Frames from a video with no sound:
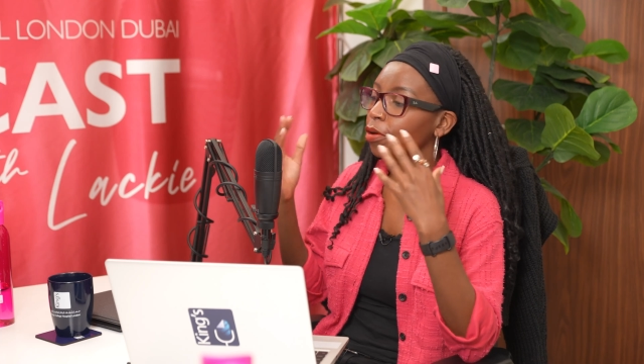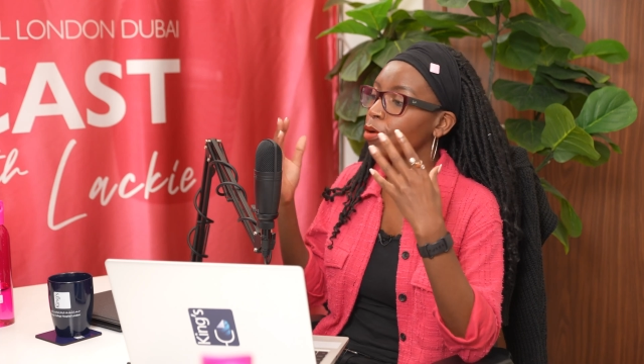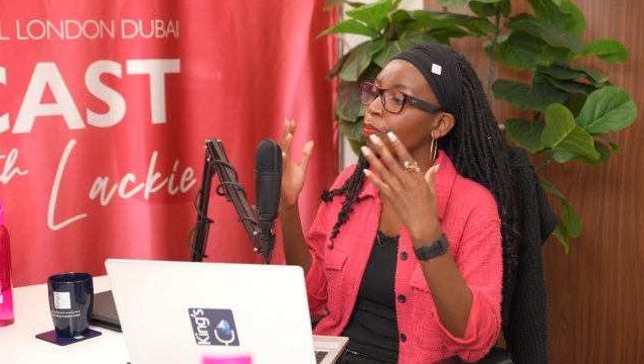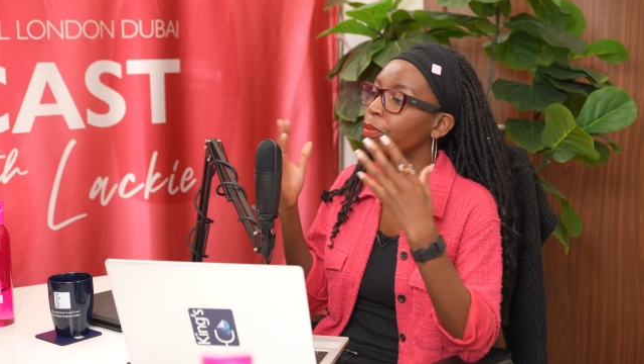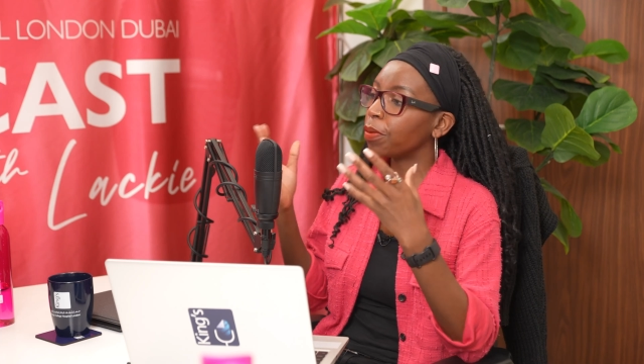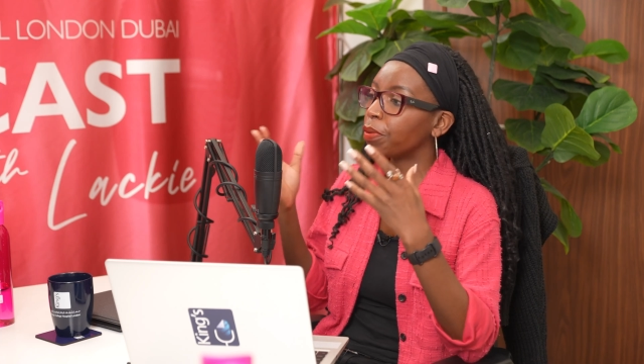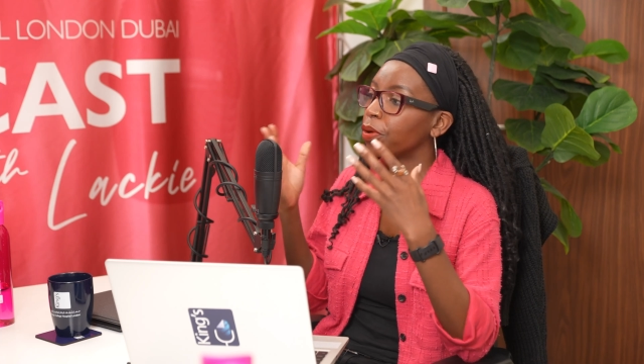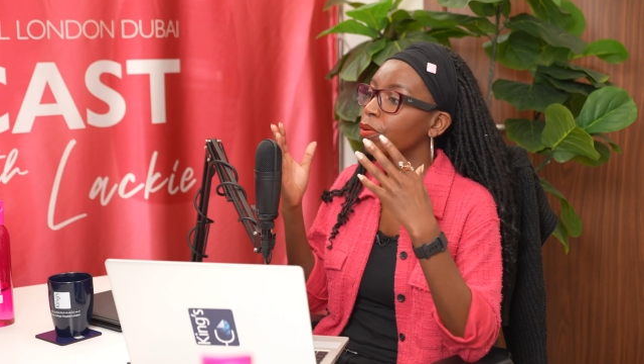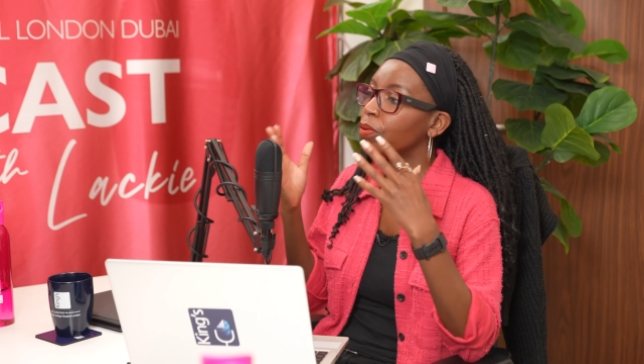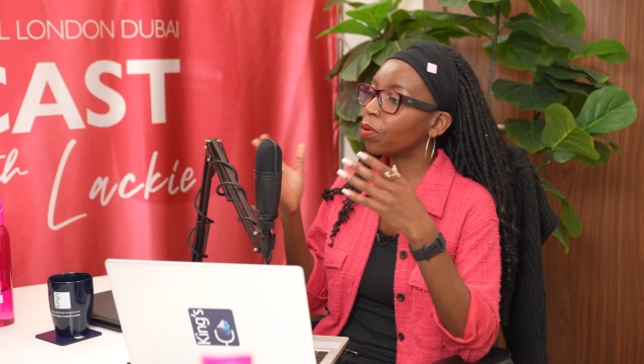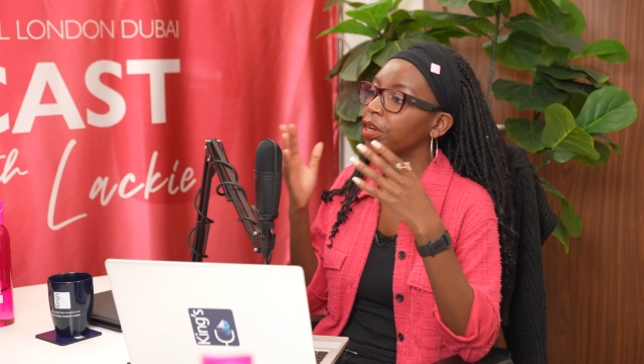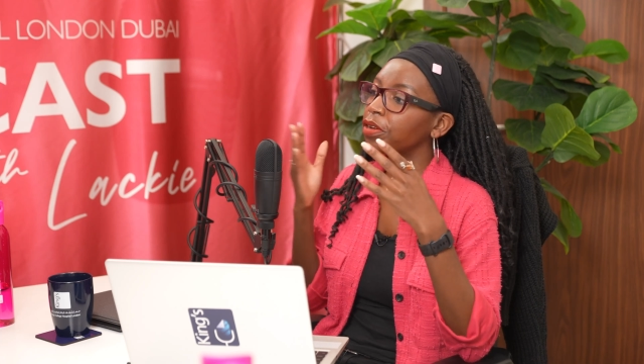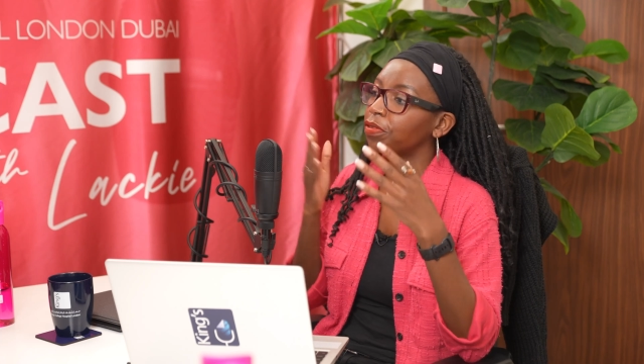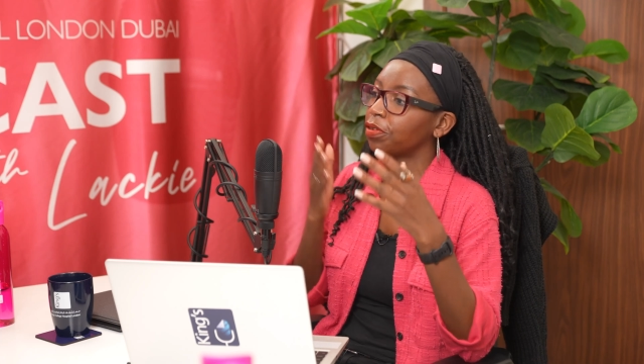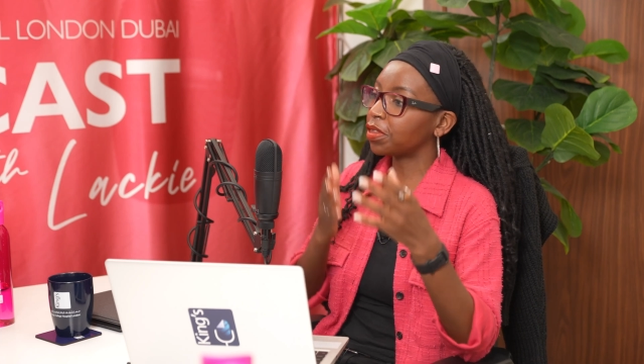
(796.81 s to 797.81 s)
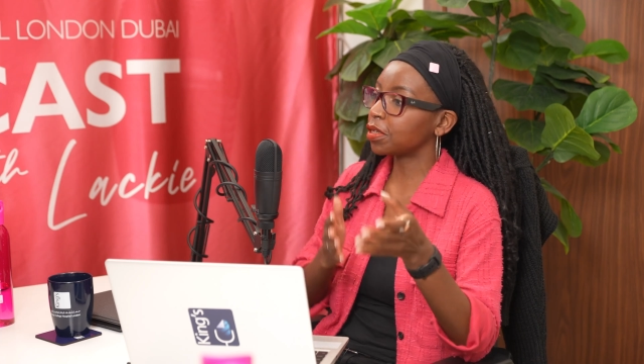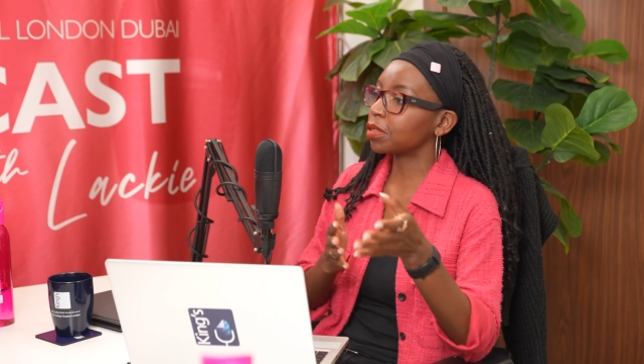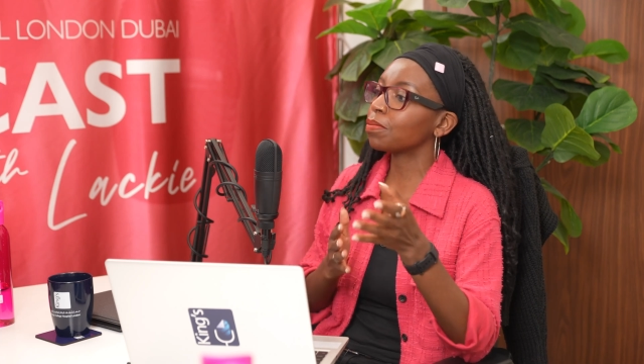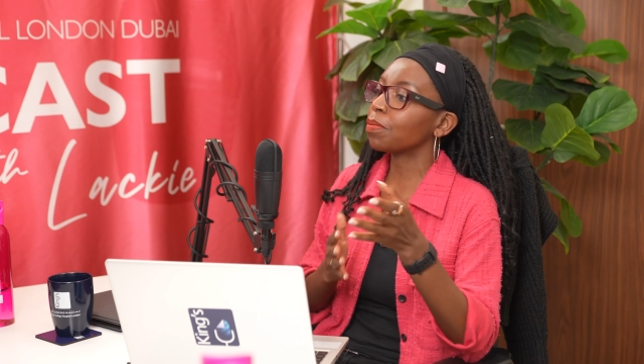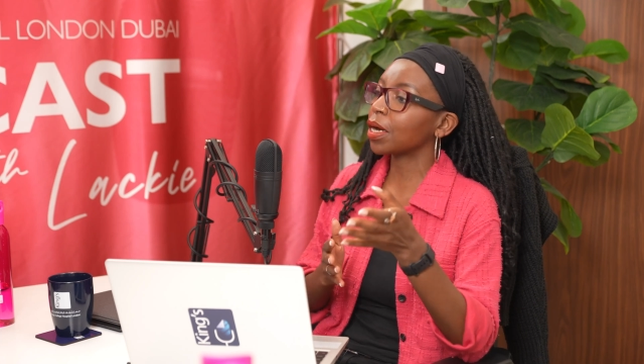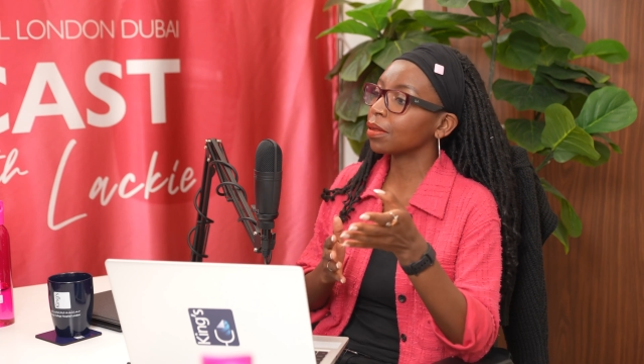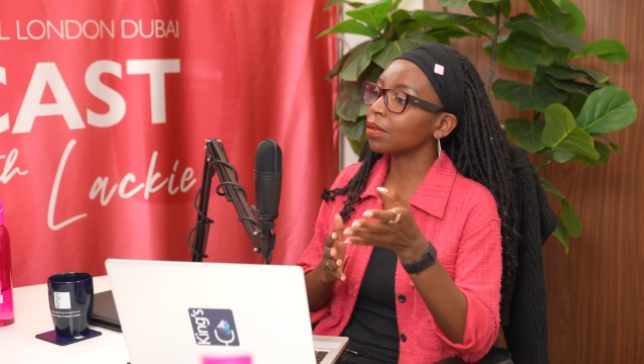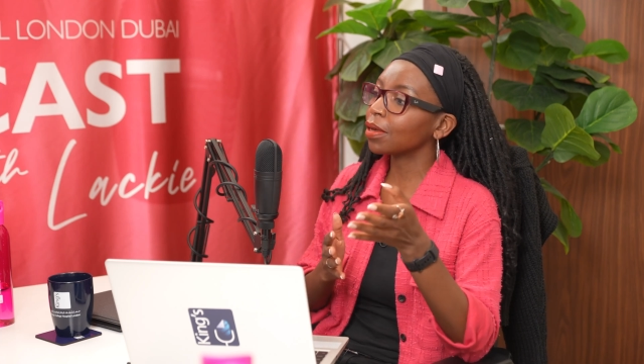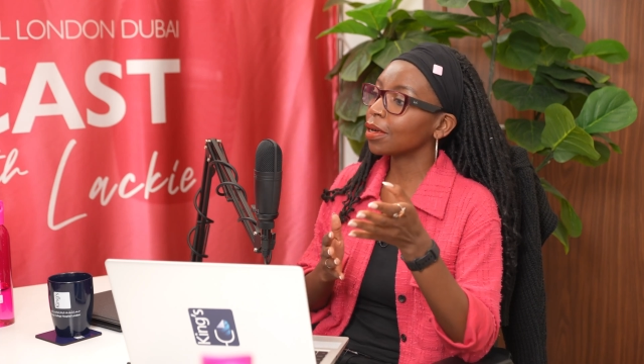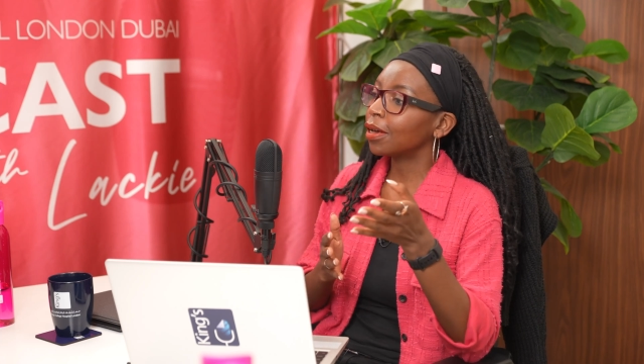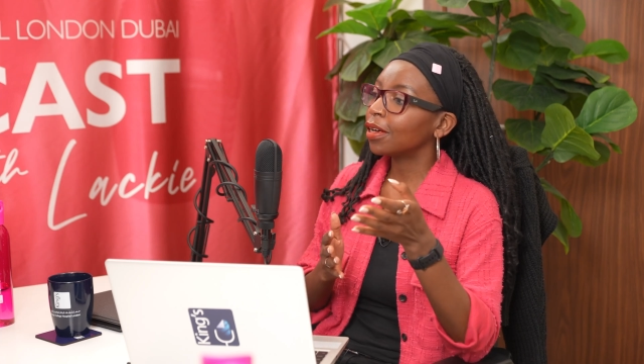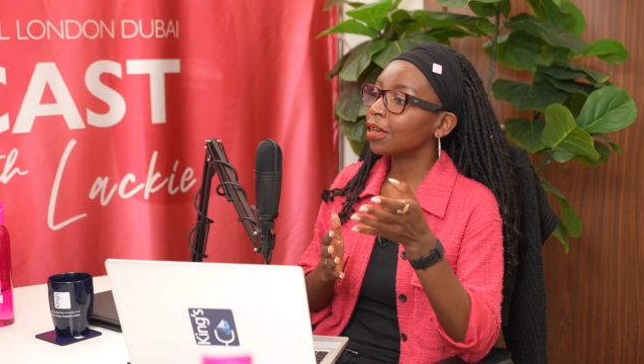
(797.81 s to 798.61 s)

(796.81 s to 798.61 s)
know people who wait for this month